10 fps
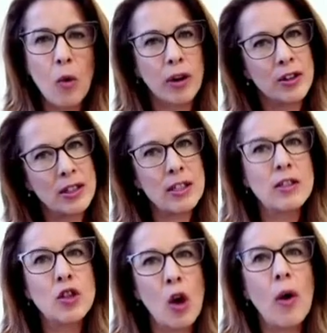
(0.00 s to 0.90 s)
Or is
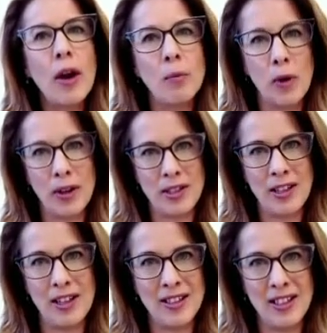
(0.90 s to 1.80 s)
this so
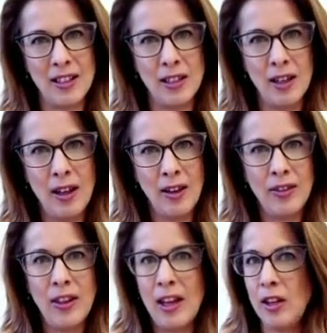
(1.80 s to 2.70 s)
unprecedented
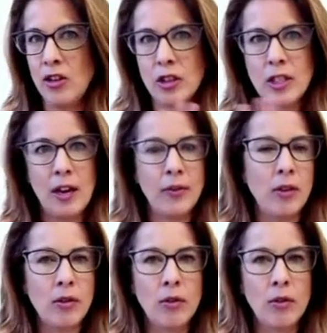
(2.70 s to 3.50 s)
that you just have to